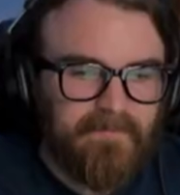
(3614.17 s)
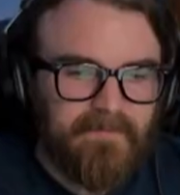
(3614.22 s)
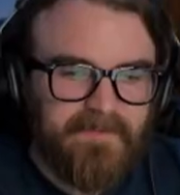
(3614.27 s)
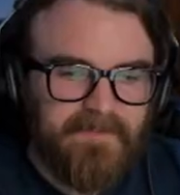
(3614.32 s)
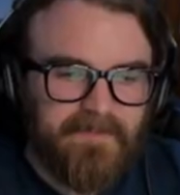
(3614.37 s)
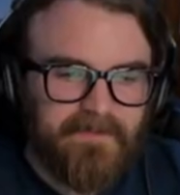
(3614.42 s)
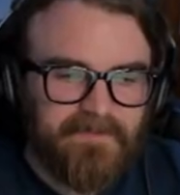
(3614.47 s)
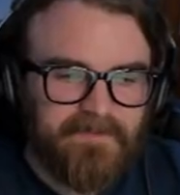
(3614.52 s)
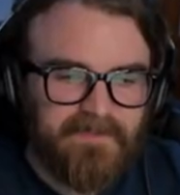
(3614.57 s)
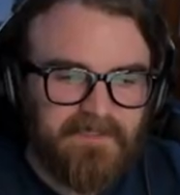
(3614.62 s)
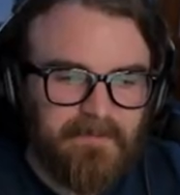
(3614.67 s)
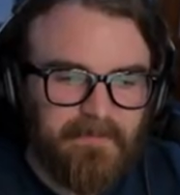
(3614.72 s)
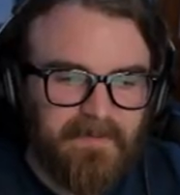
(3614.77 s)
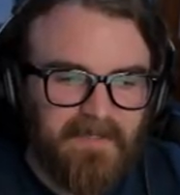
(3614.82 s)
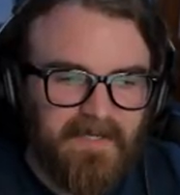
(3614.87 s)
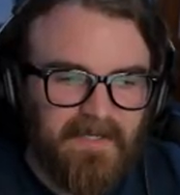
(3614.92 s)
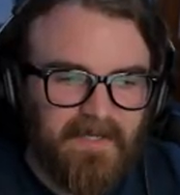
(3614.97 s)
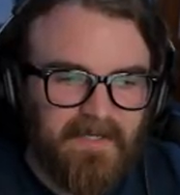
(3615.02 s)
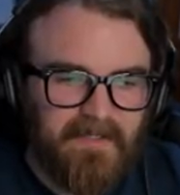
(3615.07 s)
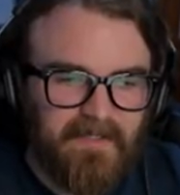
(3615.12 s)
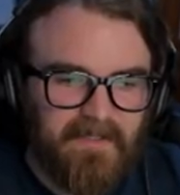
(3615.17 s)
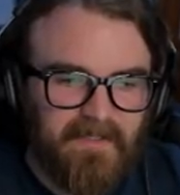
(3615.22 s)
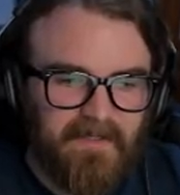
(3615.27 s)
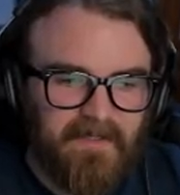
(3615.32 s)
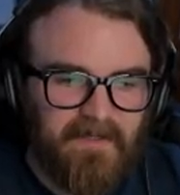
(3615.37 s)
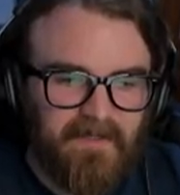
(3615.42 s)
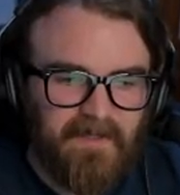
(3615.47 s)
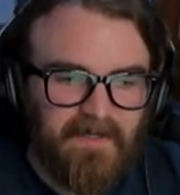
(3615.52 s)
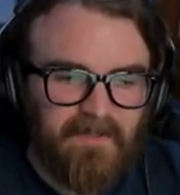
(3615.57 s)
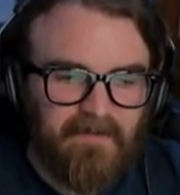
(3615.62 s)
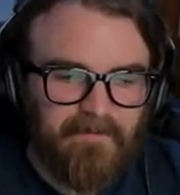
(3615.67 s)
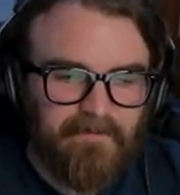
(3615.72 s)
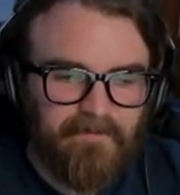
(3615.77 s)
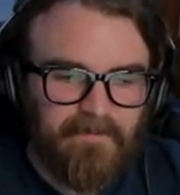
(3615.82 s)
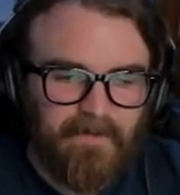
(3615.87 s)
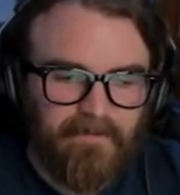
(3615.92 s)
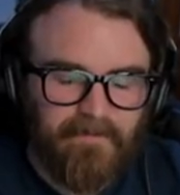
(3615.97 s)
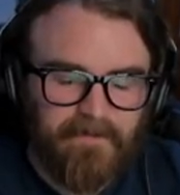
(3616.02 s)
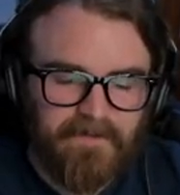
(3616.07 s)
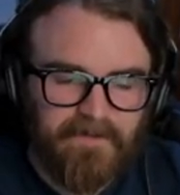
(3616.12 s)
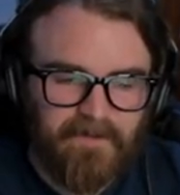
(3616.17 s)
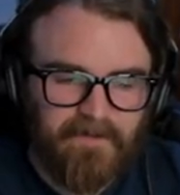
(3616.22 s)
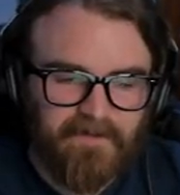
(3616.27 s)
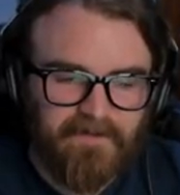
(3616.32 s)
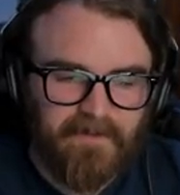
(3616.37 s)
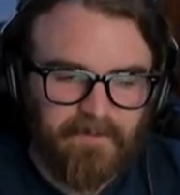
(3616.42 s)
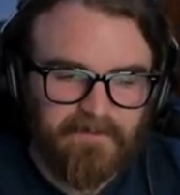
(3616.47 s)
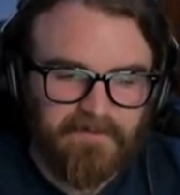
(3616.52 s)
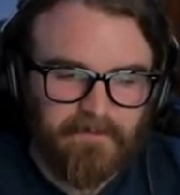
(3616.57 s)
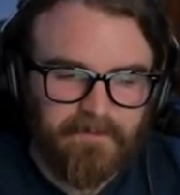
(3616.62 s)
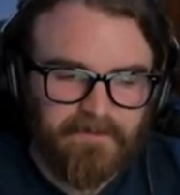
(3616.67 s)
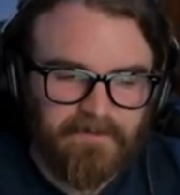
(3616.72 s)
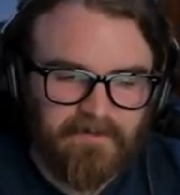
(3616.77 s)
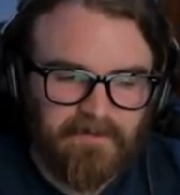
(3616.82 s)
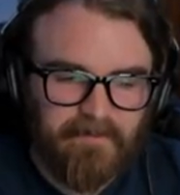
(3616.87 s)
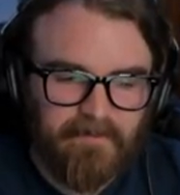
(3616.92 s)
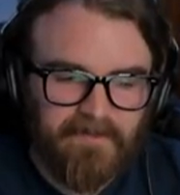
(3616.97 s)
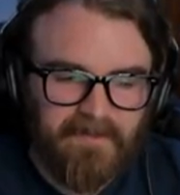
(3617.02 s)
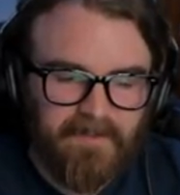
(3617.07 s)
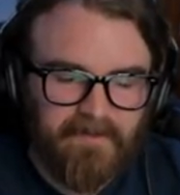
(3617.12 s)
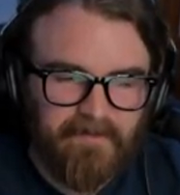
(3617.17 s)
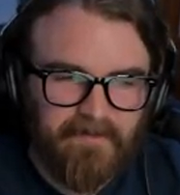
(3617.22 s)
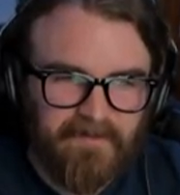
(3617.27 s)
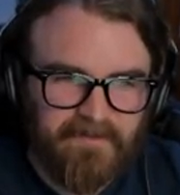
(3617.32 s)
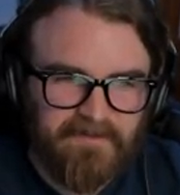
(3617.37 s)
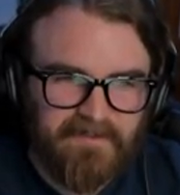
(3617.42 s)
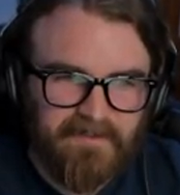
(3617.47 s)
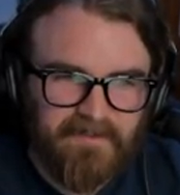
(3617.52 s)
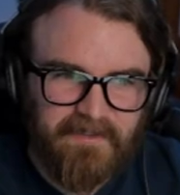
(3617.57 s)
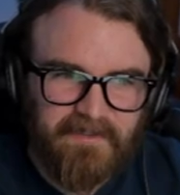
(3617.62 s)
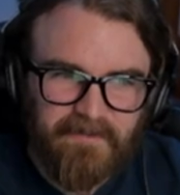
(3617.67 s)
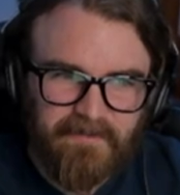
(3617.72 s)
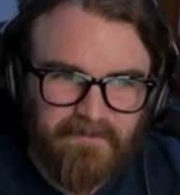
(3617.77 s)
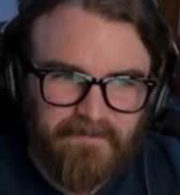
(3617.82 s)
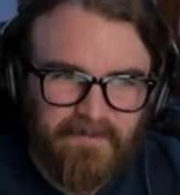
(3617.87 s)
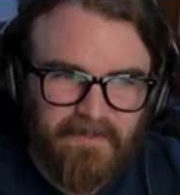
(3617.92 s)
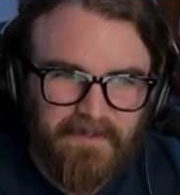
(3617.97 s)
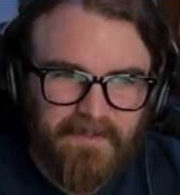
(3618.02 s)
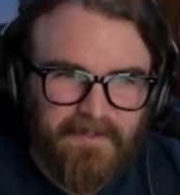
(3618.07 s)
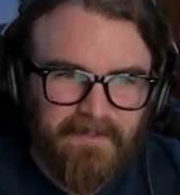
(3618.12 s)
DLC pack, and I at first I thought that was absurd, but then I realized like you know